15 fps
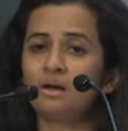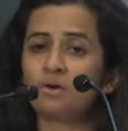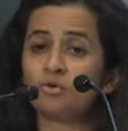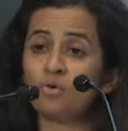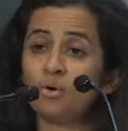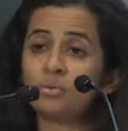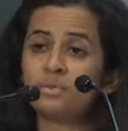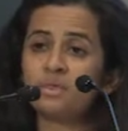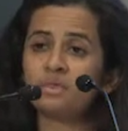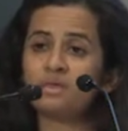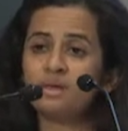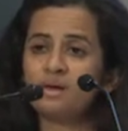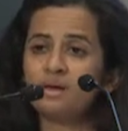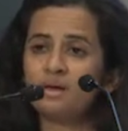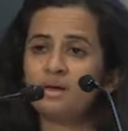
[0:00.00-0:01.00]
growth
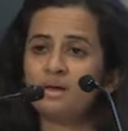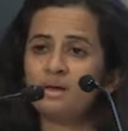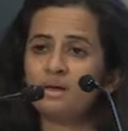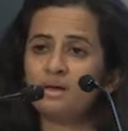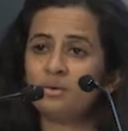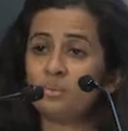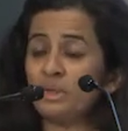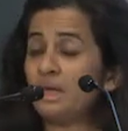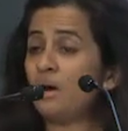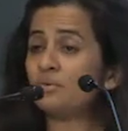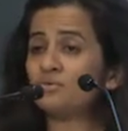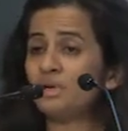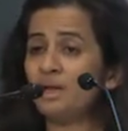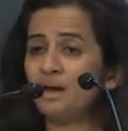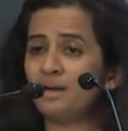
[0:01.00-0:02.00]

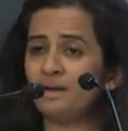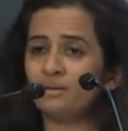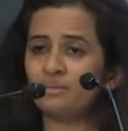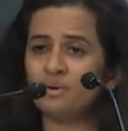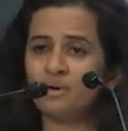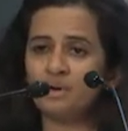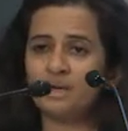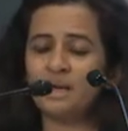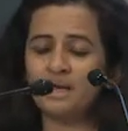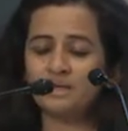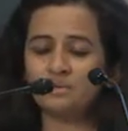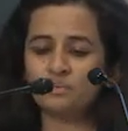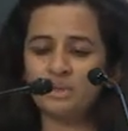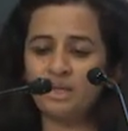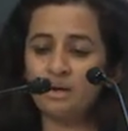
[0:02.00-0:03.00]
without relying on
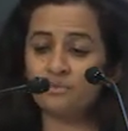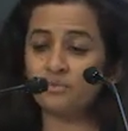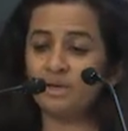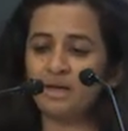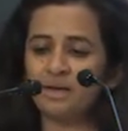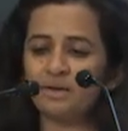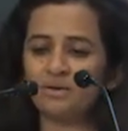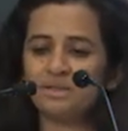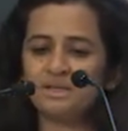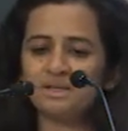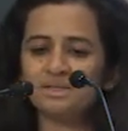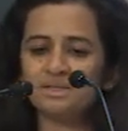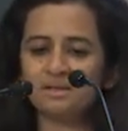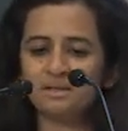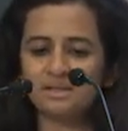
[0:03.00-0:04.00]
the
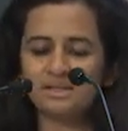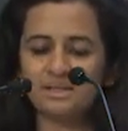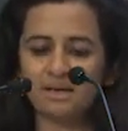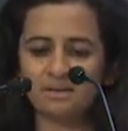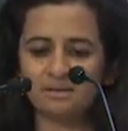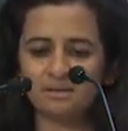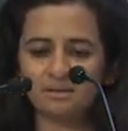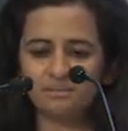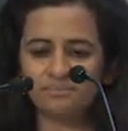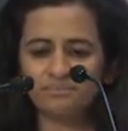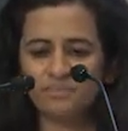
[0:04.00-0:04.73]
external sector.